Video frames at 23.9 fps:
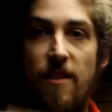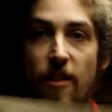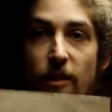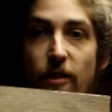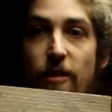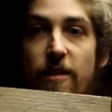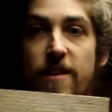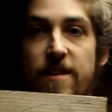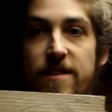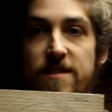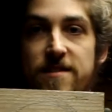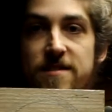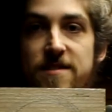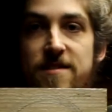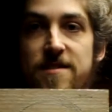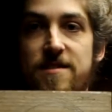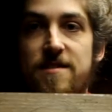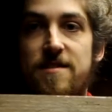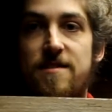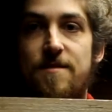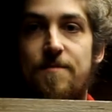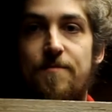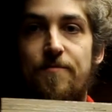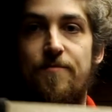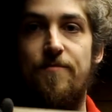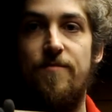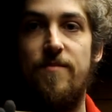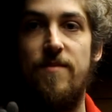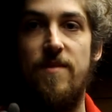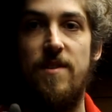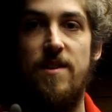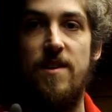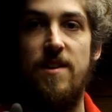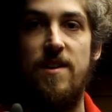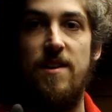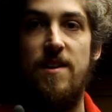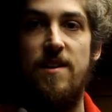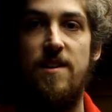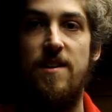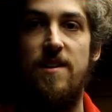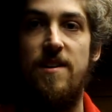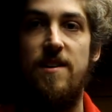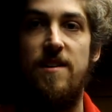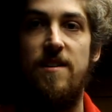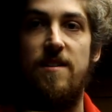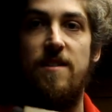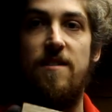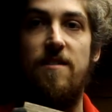This,
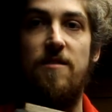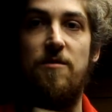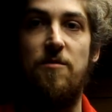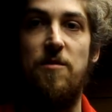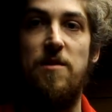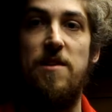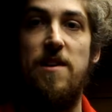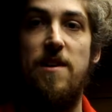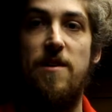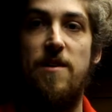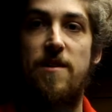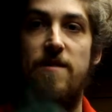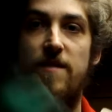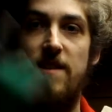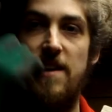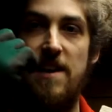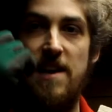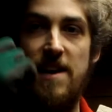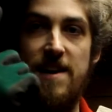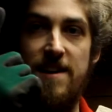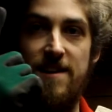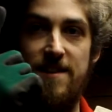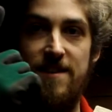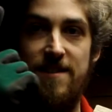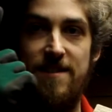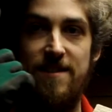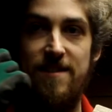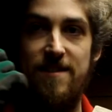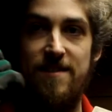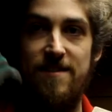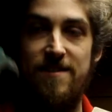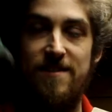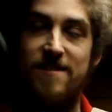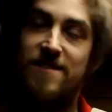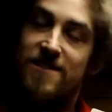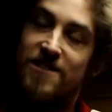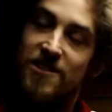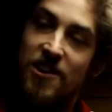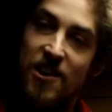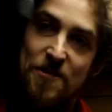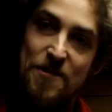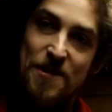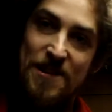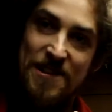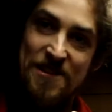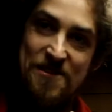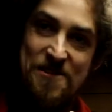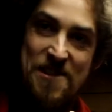because we now have a light, it's got
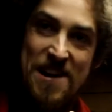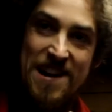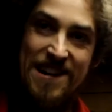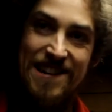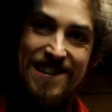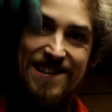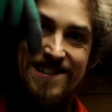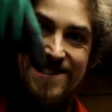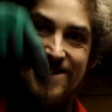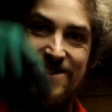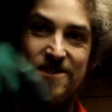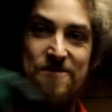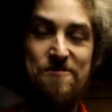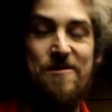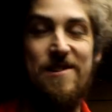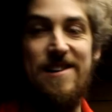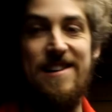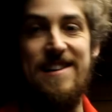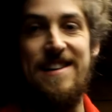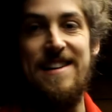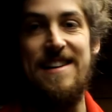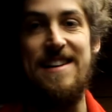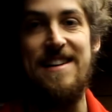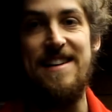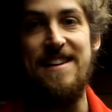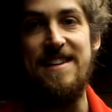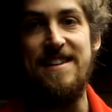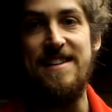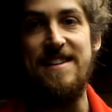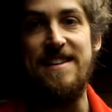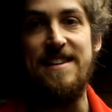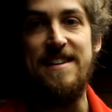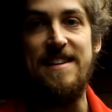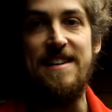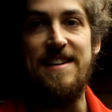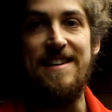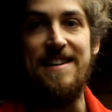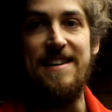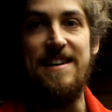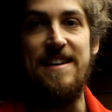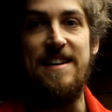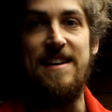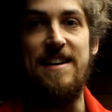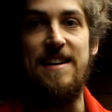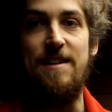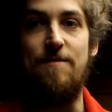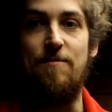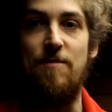to be directed somewhere,
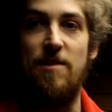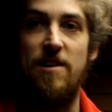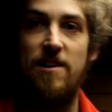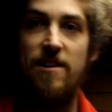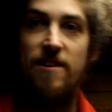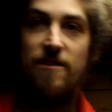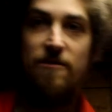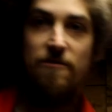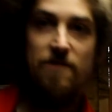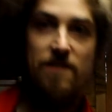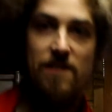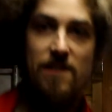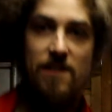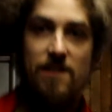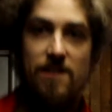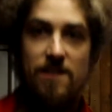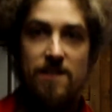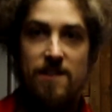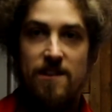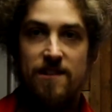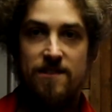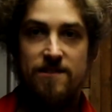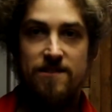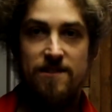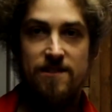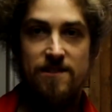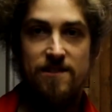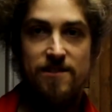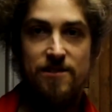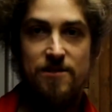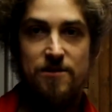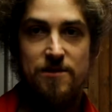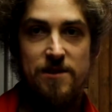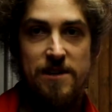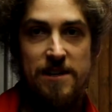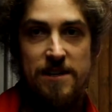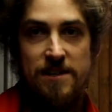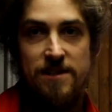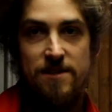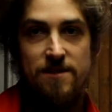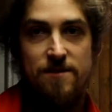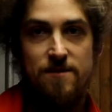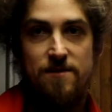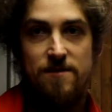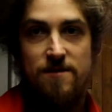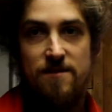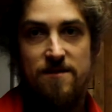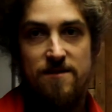and it really
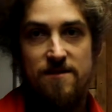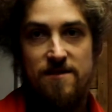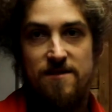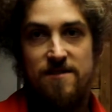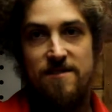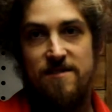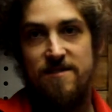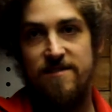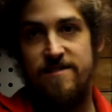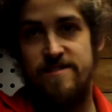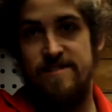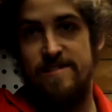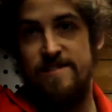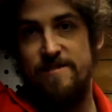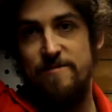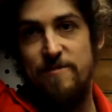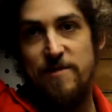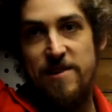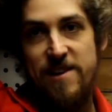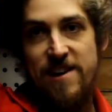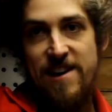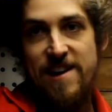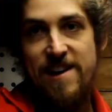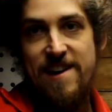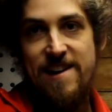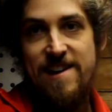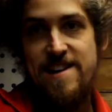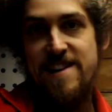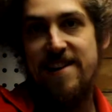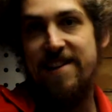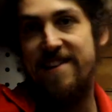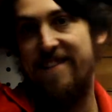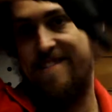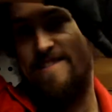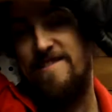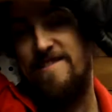accentuates my hair.